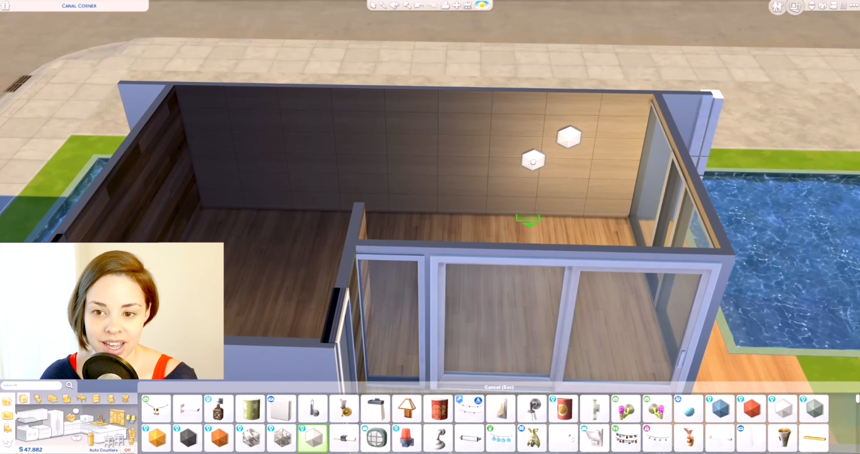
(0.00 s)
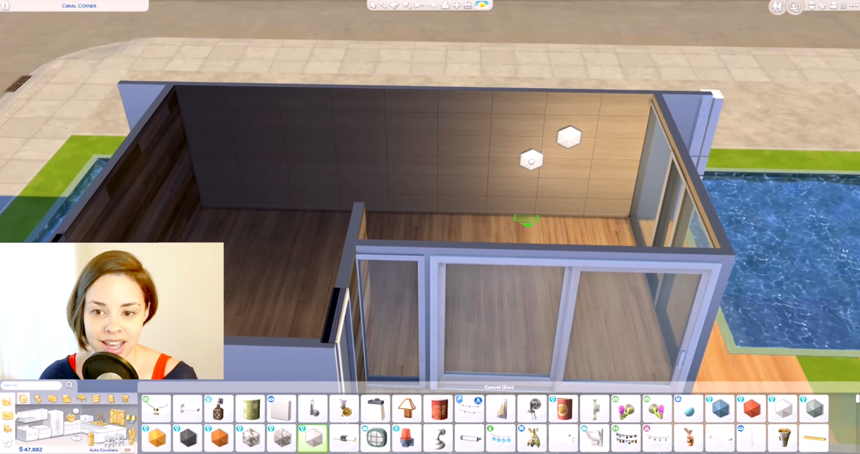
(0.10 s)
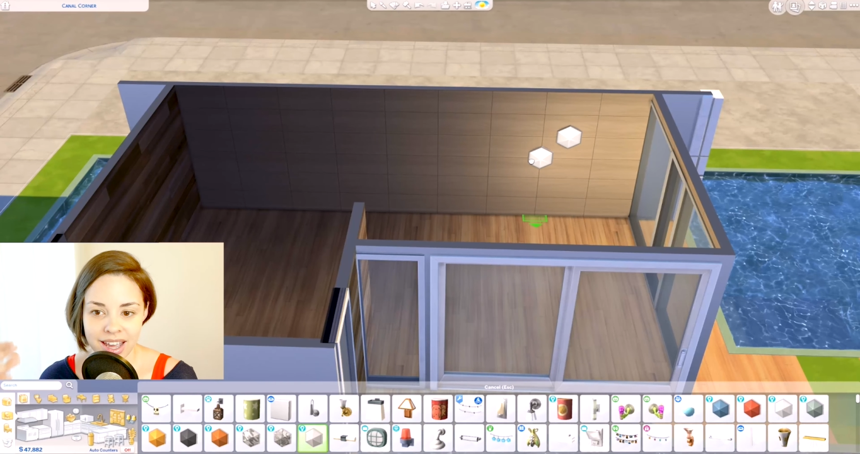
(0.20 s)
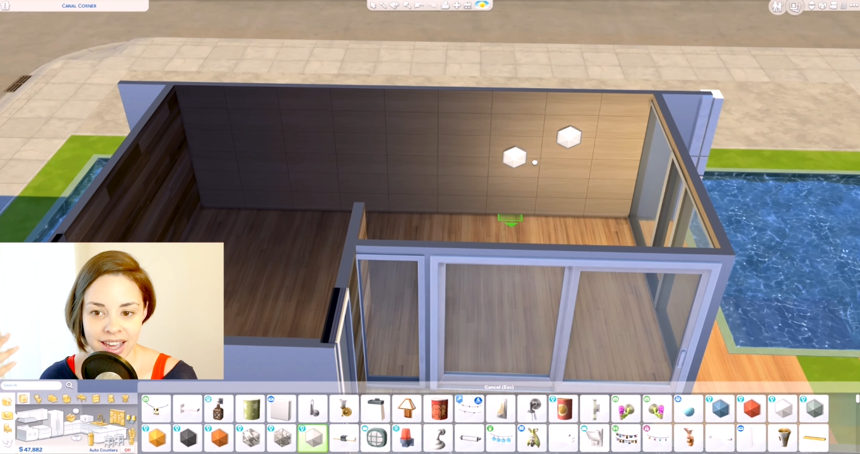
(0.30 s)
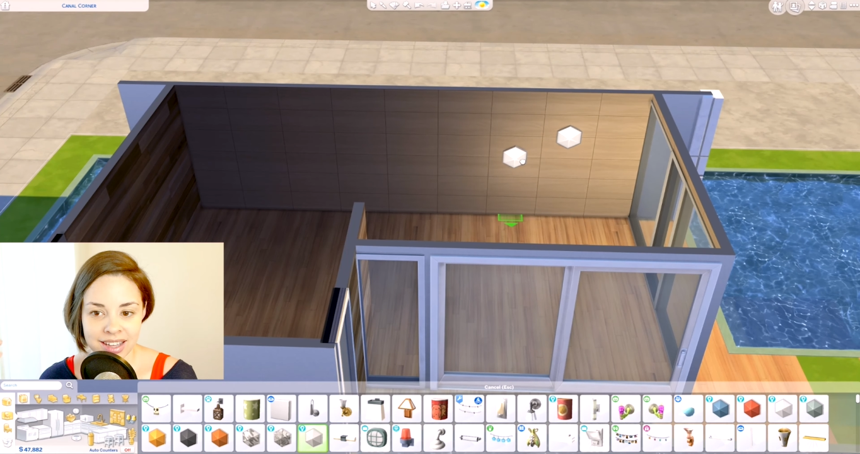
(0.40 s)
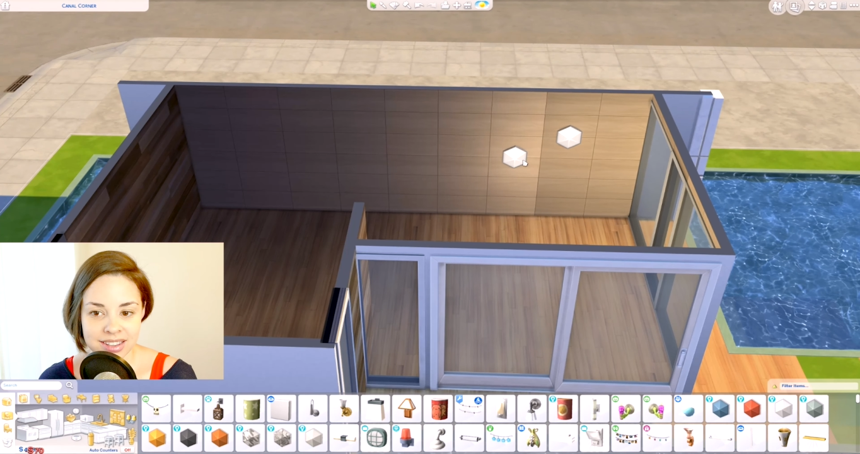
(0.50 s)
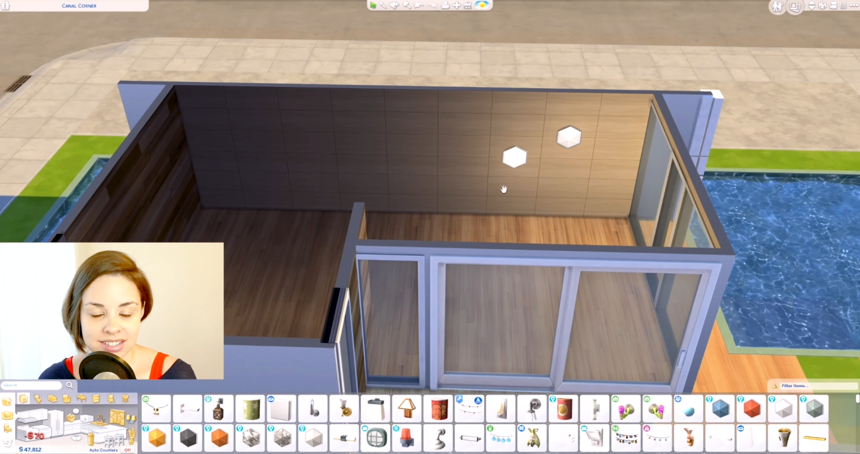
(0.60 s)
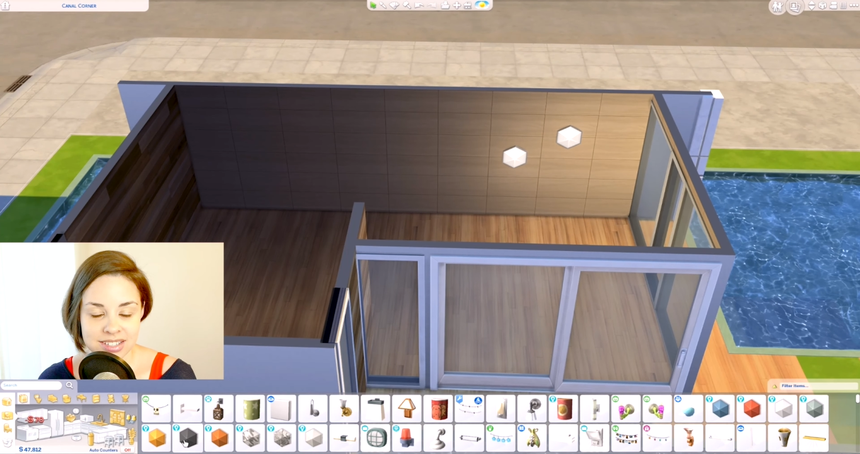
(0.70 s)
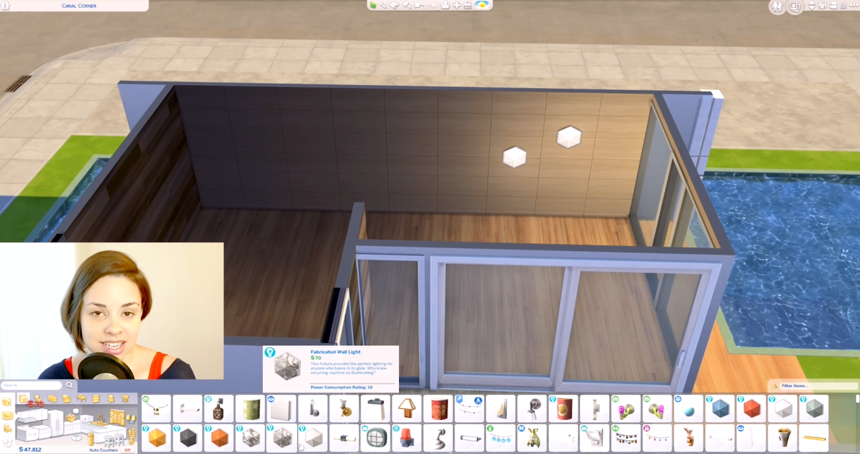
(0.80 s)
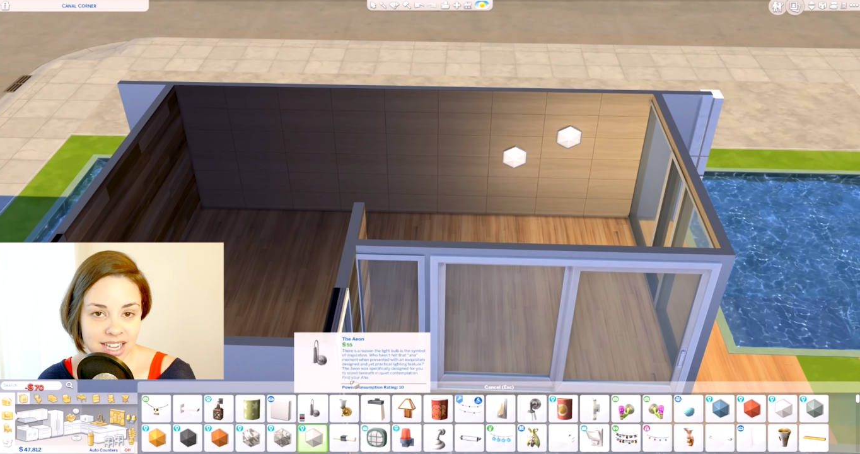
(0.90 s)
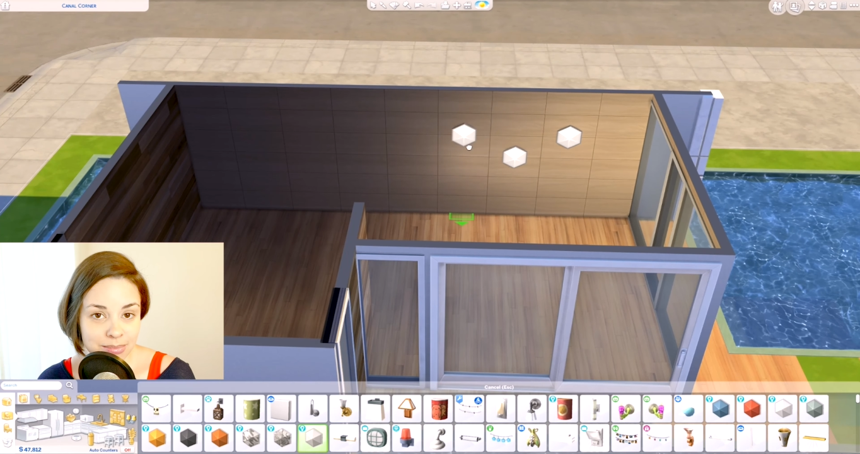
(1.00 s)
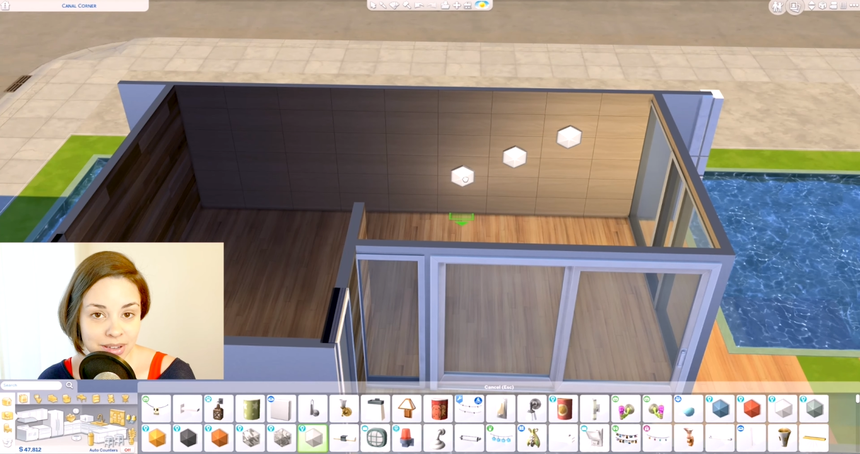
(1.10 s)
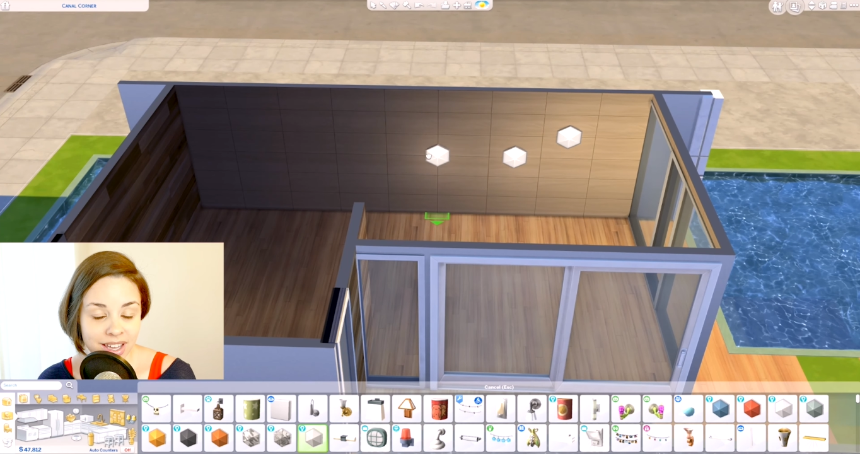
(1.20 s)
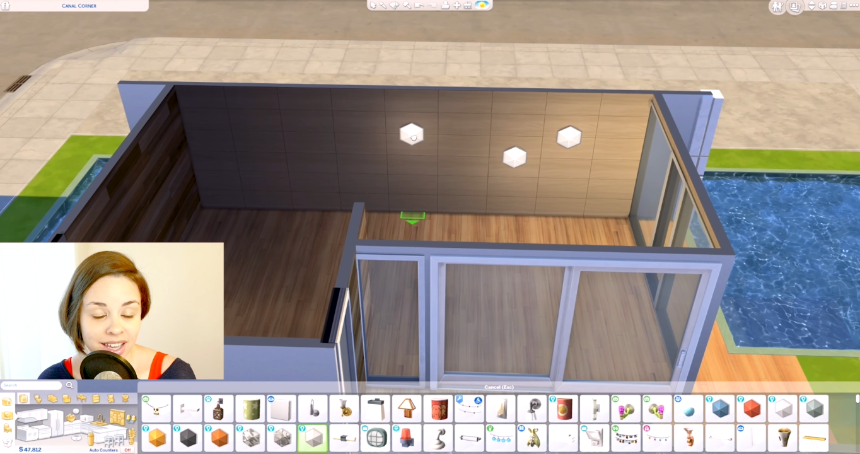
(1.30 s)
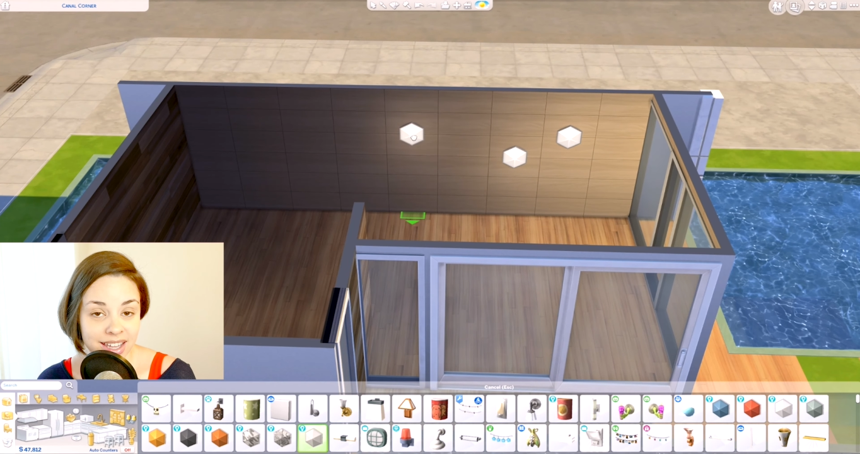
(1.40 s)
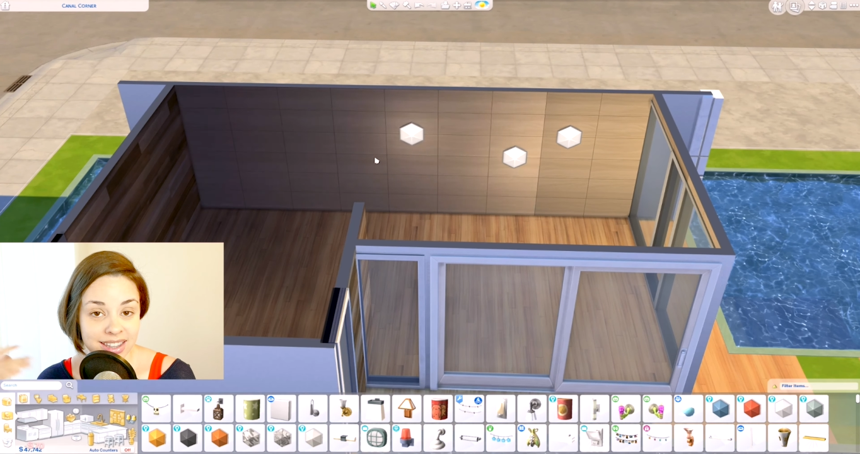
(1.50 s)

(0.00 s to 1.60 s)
and the shape, and